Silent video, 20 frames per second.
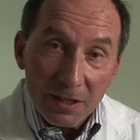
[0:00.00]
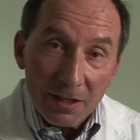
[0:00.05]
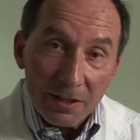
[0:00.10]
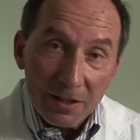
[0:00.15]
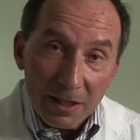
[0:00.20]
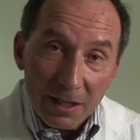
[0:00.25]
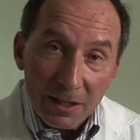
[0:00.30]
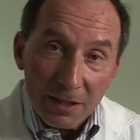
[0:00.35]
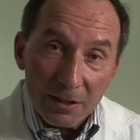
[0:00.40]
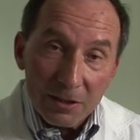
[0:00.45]

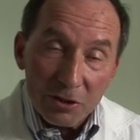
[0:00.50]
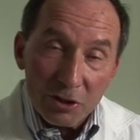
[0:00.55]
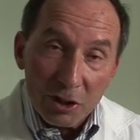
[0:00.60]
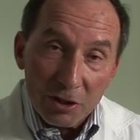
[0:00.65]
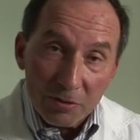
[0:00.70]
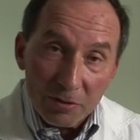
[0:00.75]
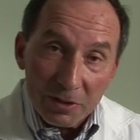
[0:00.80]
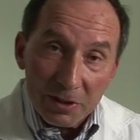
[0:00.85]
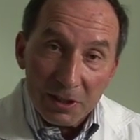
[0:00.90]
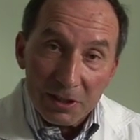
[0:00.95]
that
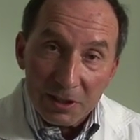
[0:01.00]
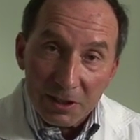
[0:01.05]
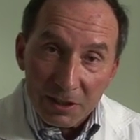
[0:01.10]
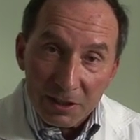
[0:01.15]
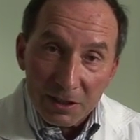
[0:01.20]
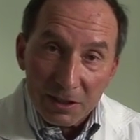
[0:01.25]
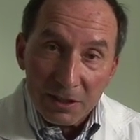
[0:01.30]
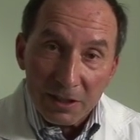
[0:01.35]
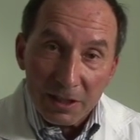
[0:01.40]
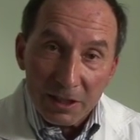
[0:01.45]
generally
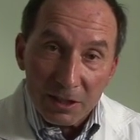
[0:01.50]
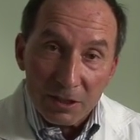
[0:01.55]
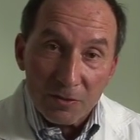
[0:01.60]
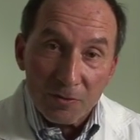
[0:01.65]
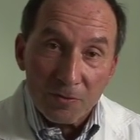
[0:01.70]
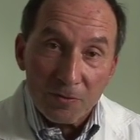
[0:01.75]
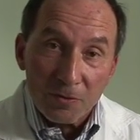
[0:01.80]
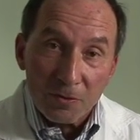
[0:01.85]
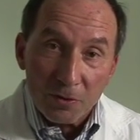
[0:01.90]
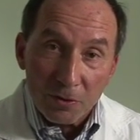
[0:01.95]
necessitates
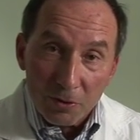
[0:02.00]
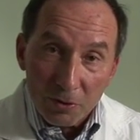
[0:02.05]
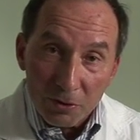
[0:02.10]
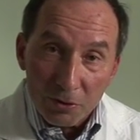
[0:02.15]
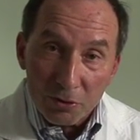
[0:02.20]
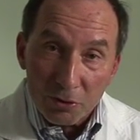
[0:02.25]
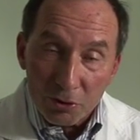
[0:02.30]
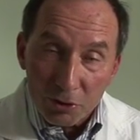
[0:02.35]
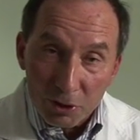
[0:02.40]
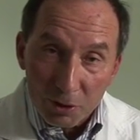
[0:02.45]
further
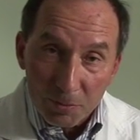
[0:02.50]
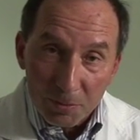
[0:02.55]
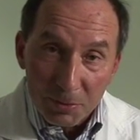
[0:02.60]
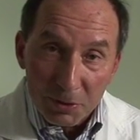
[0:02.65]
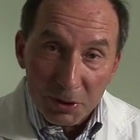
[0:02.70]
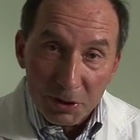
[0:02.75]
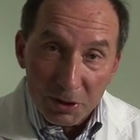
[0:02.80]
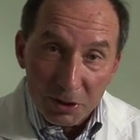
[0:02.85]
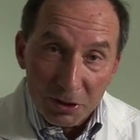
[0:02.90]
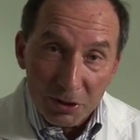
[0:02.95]
surgical
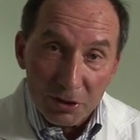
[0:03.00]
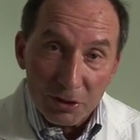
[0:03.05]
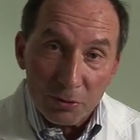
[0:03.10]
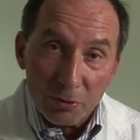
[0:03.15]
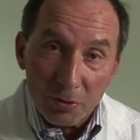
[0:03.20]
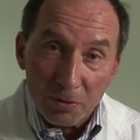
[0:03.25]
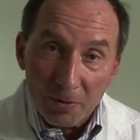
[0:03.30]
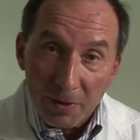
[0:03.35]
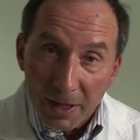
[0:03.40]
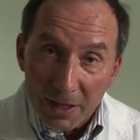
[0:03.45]
procedures
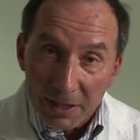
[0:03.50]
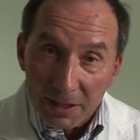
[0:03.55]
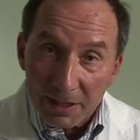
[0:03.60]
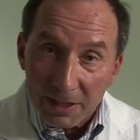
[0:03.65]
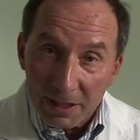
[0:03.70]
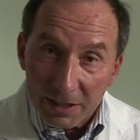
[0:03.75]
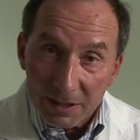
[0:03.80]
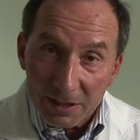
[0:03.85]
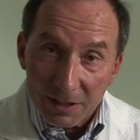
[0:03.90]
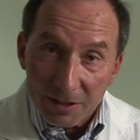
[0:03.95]
to
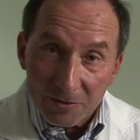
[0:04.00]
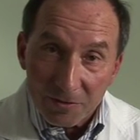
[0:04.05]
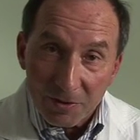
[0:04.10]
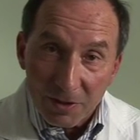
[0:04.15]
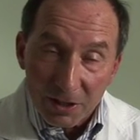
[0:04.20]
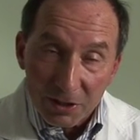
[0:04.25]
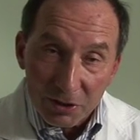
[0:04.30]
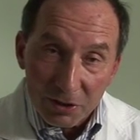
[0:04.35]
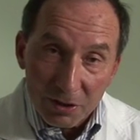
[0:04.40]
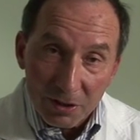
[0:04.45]
eradicate the
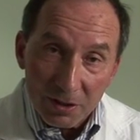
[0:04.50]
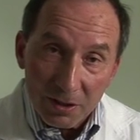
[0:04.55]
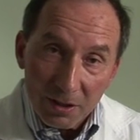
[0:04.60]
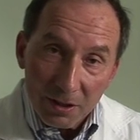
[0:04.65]
infection.